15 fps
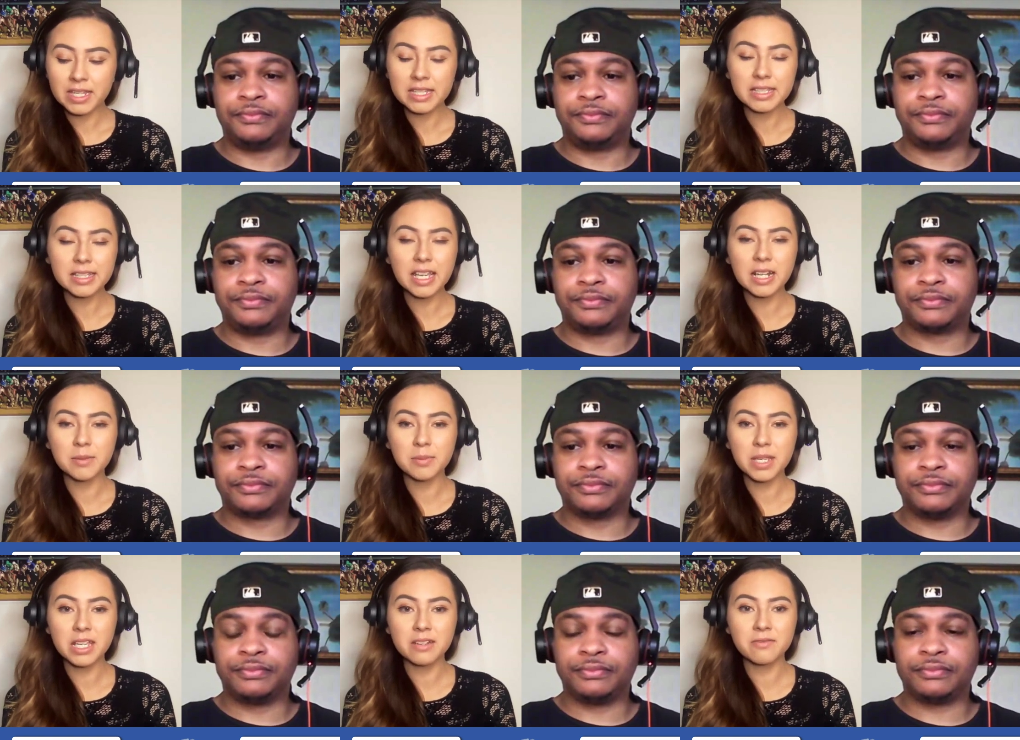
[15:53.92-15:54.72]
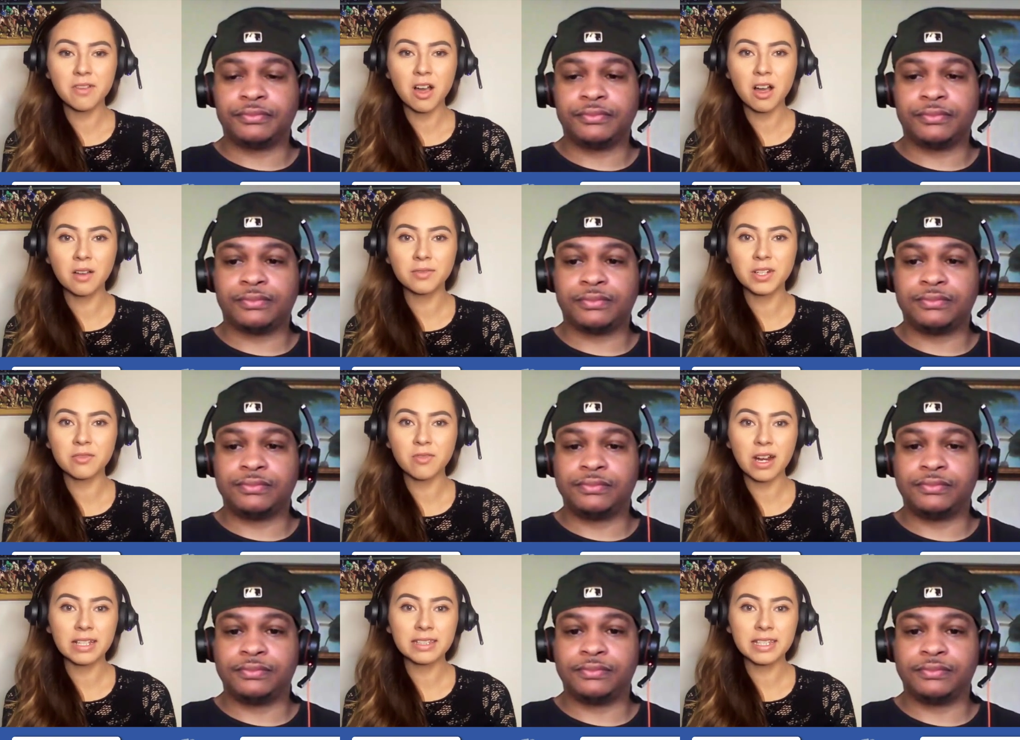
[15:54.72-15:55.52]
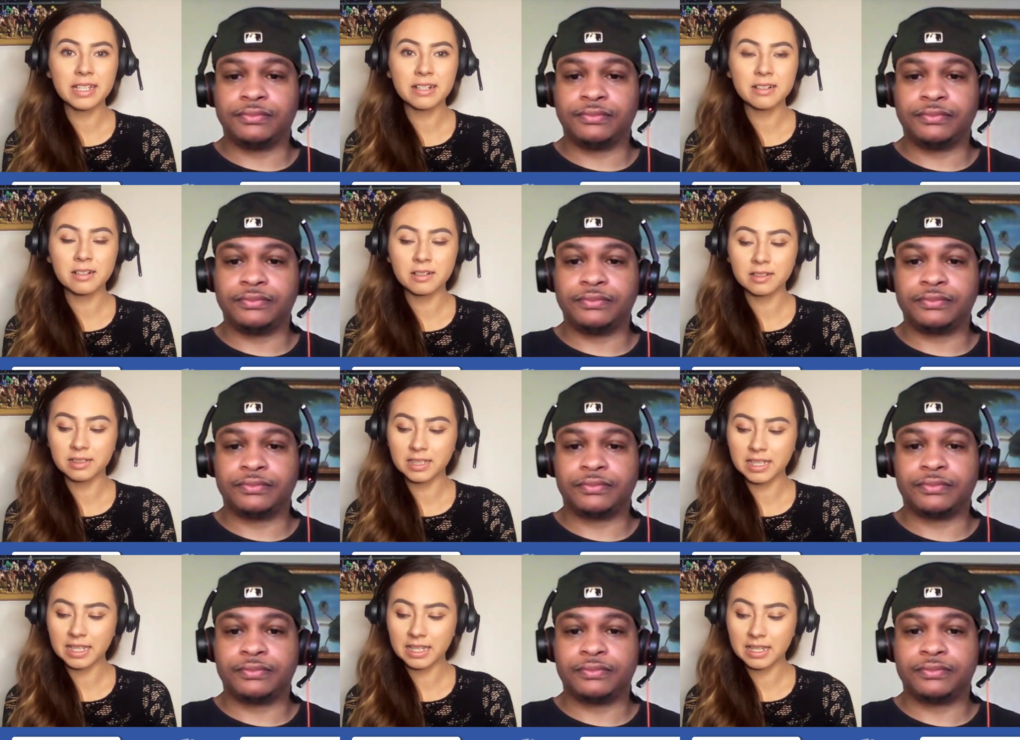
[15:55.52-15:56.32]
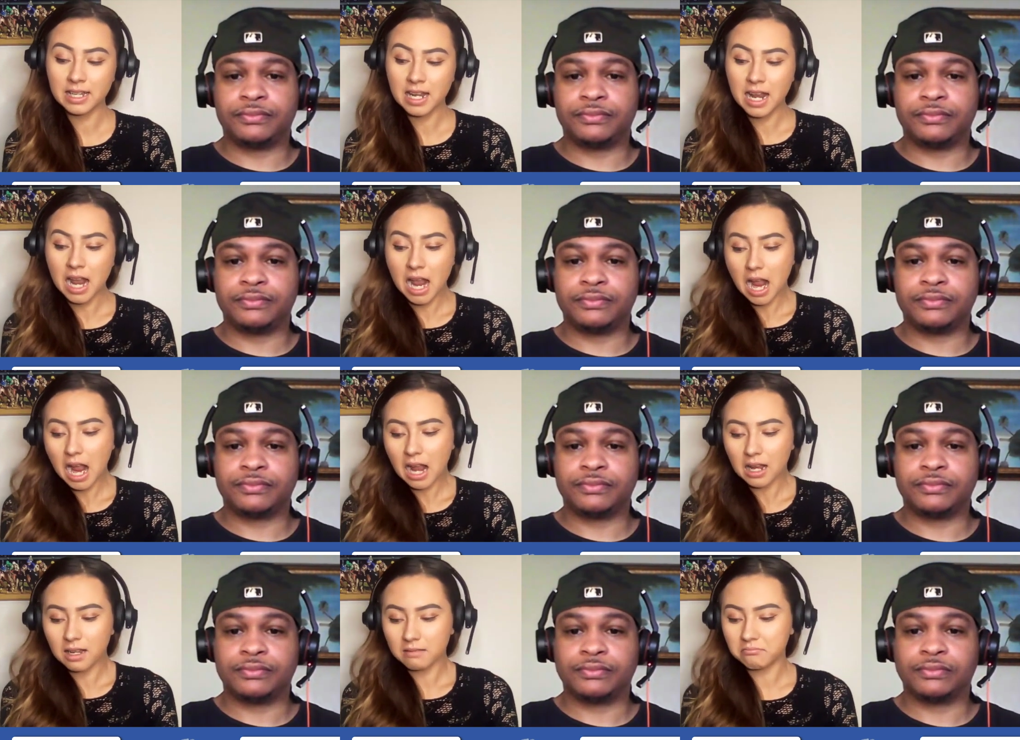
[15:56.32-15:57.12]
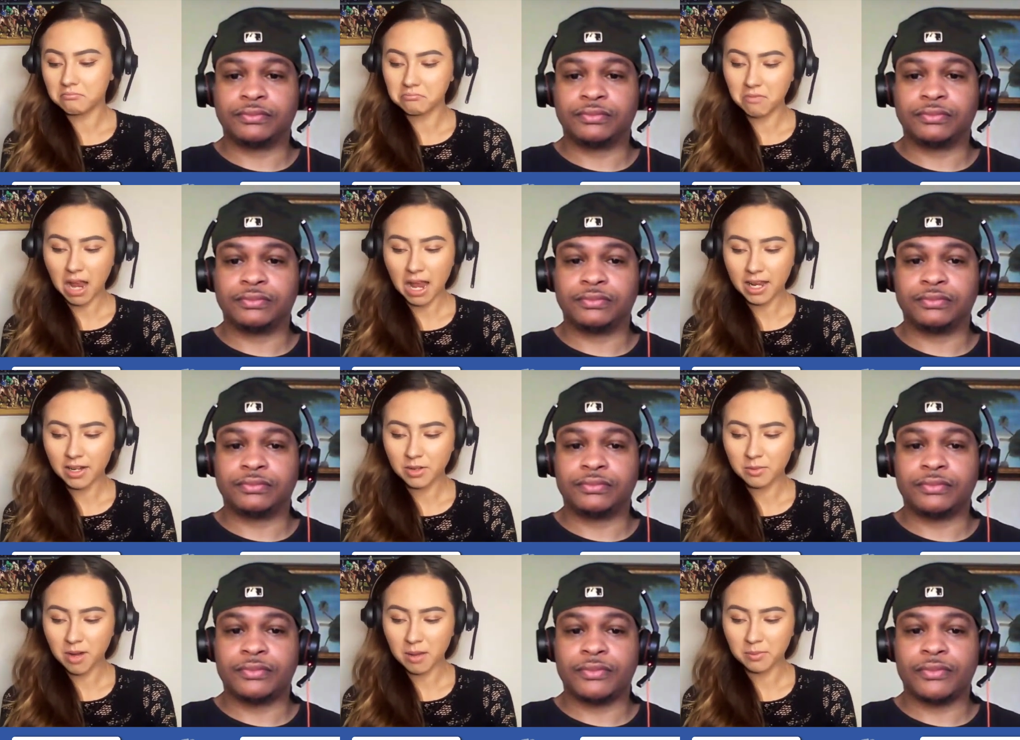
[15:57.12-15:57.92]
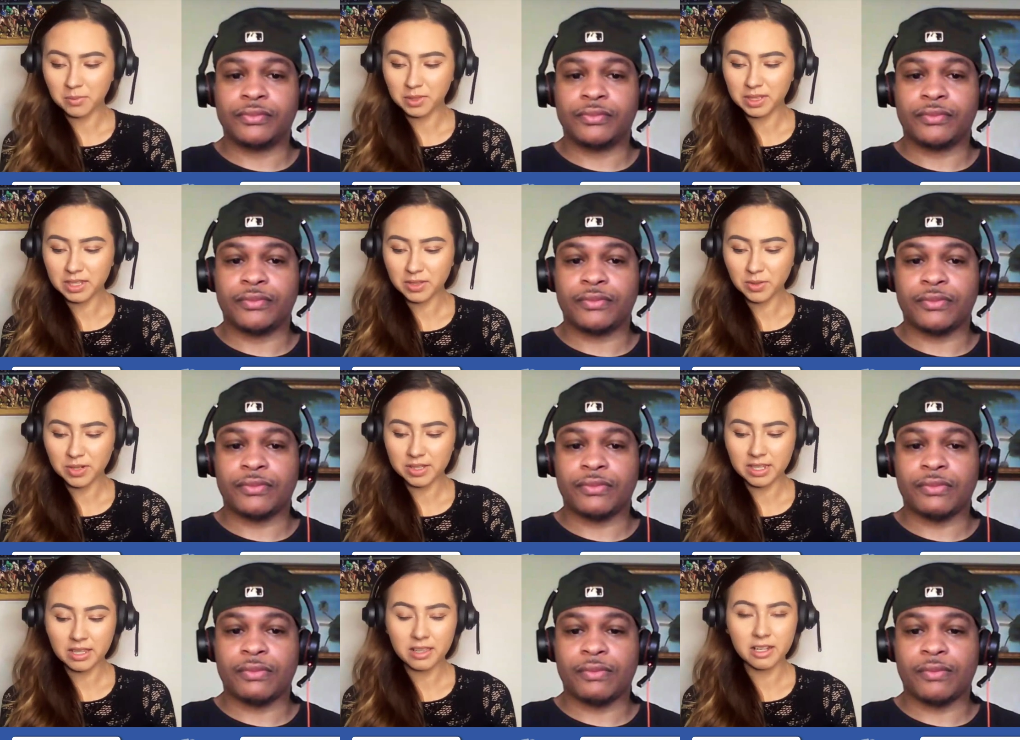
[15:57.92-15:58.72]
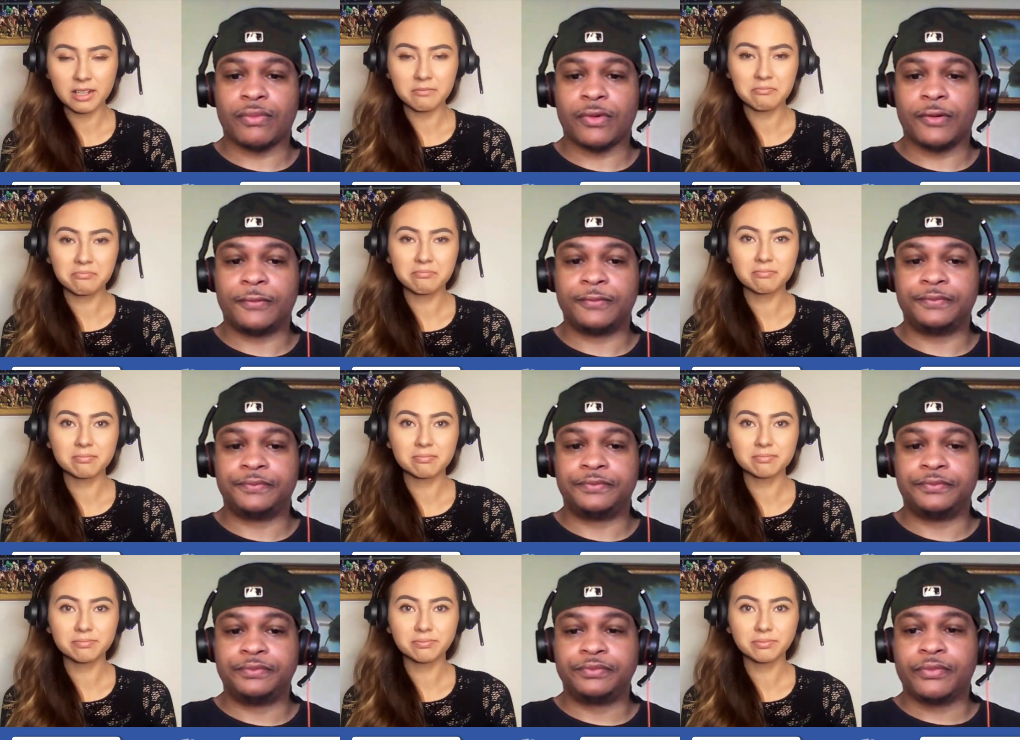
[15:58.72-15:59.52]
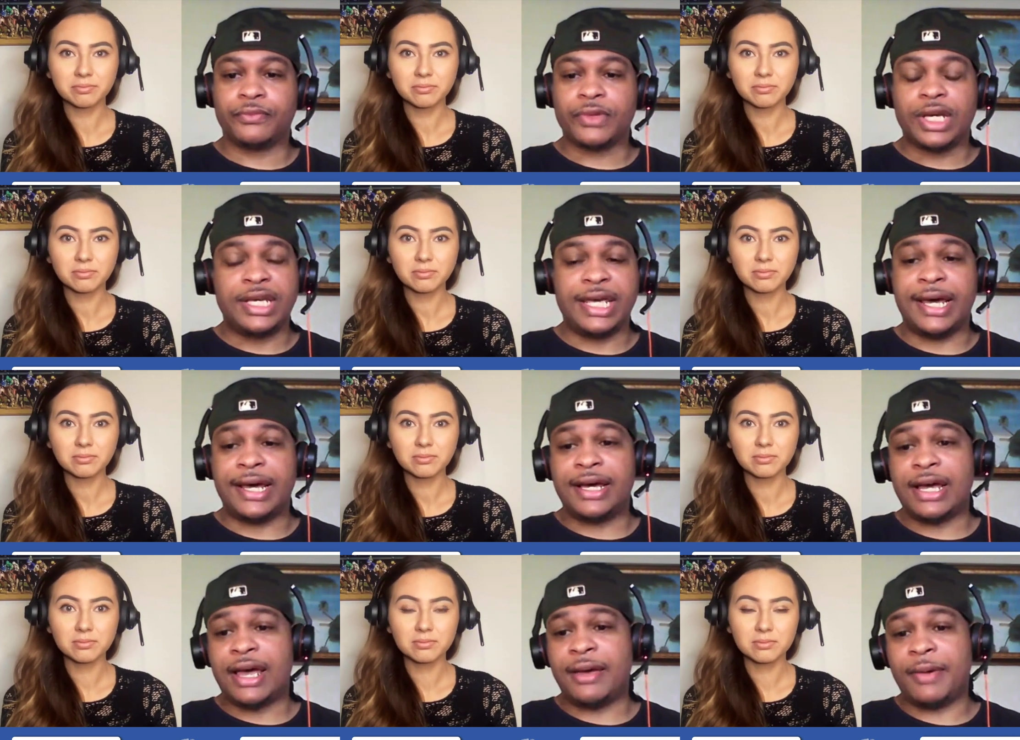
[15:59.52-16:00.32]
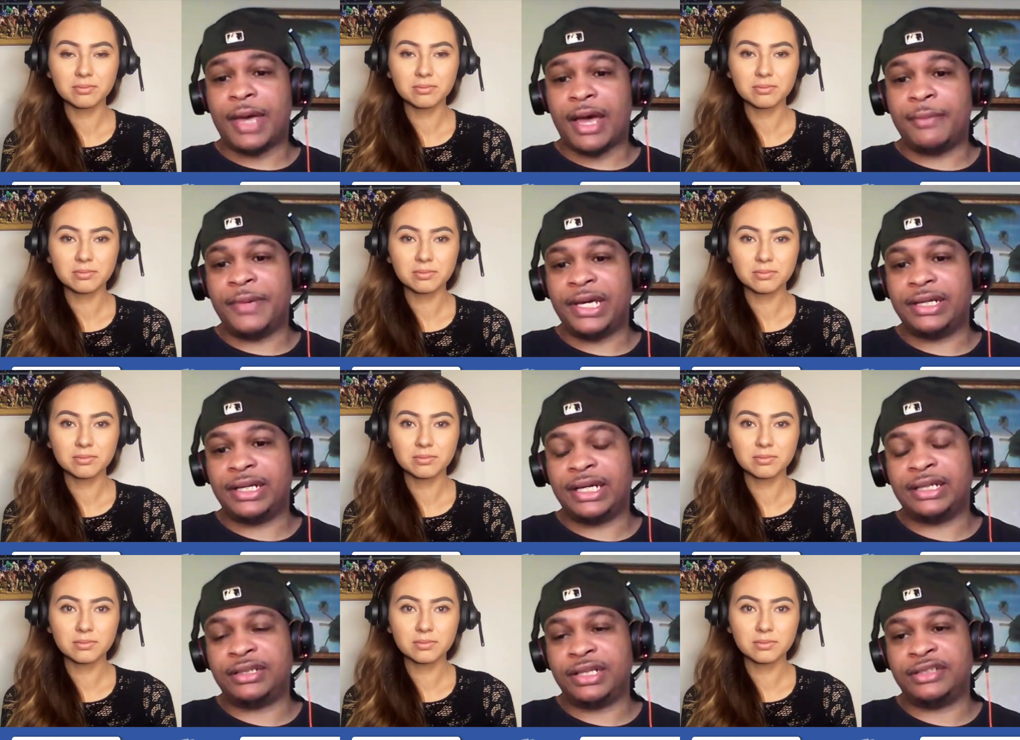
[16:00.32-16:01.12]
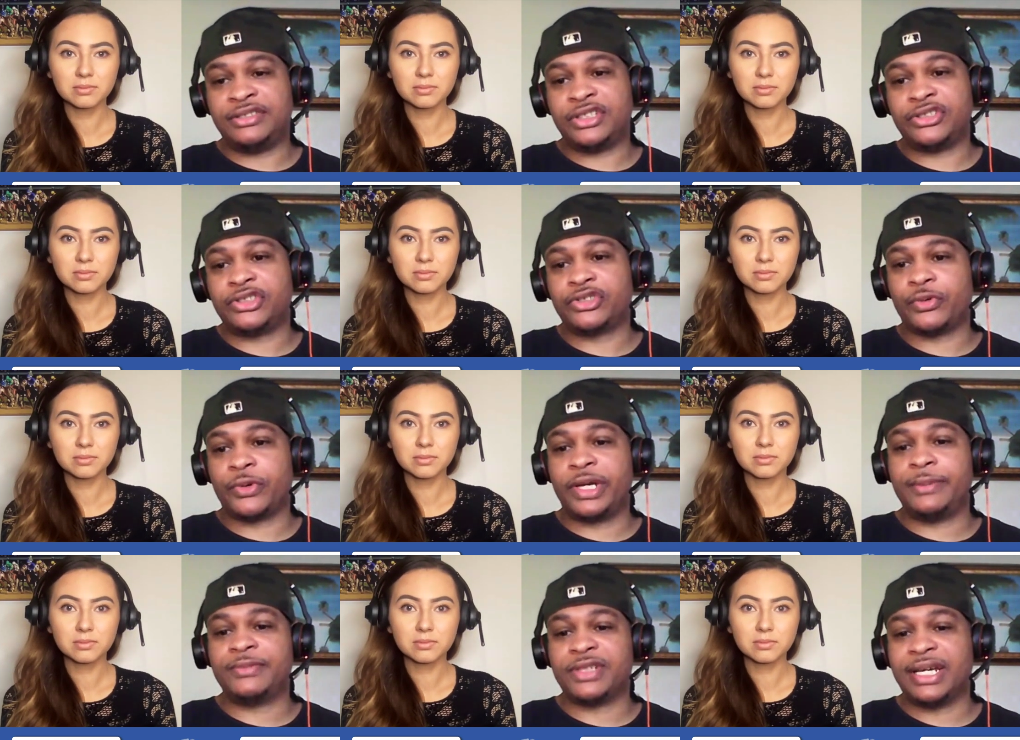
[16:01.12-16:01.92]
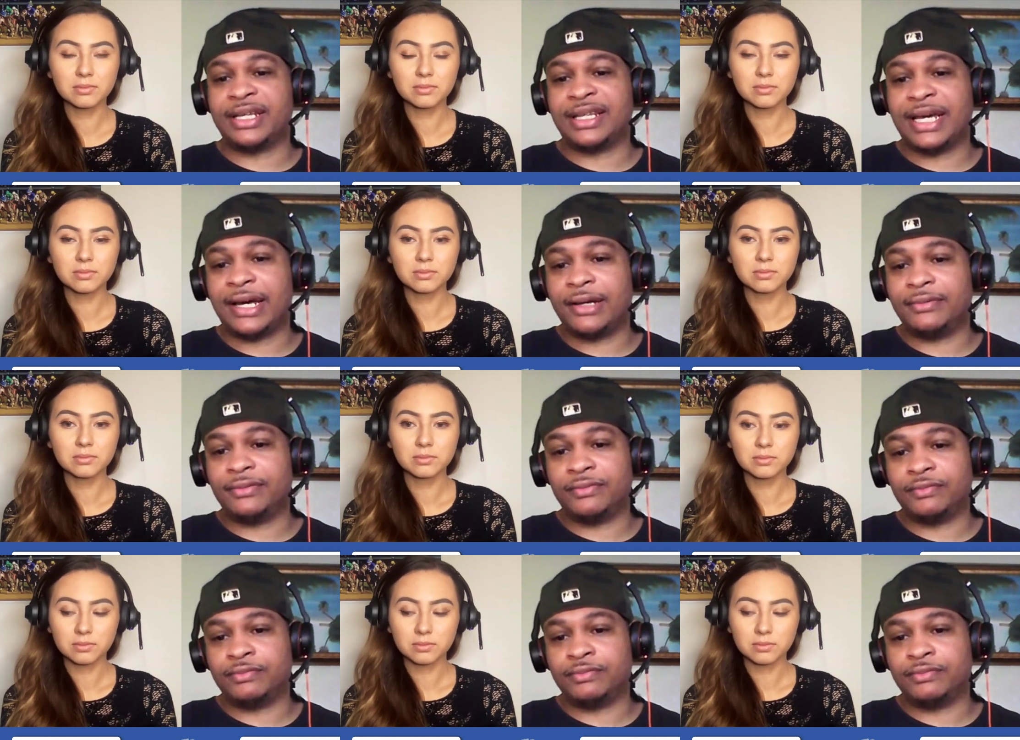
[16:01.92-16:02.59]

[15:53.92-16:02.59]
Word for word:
Speaker 1: that he's going to be involved and right there early. I got no problem with this horse either.
Speaker 2: Yeah, I, I mean, it, it just screams like that